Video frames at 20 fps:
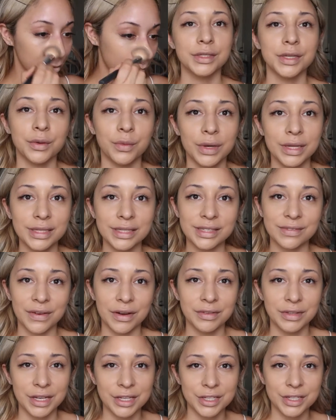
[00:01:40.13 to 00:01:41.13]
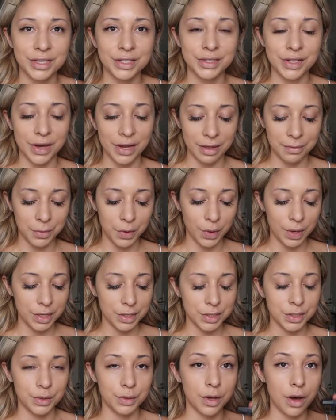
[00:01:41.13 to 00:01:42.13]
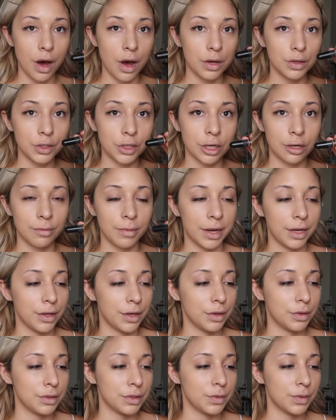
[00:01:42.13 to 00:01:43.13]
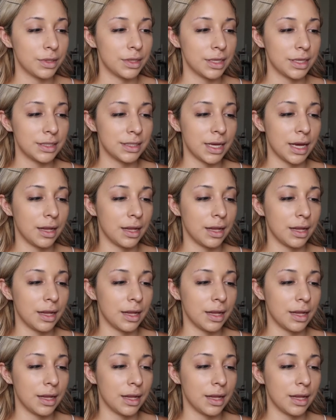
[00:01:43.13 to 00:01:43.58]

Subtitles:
So once foundation is on, I'm going to contour my nose with this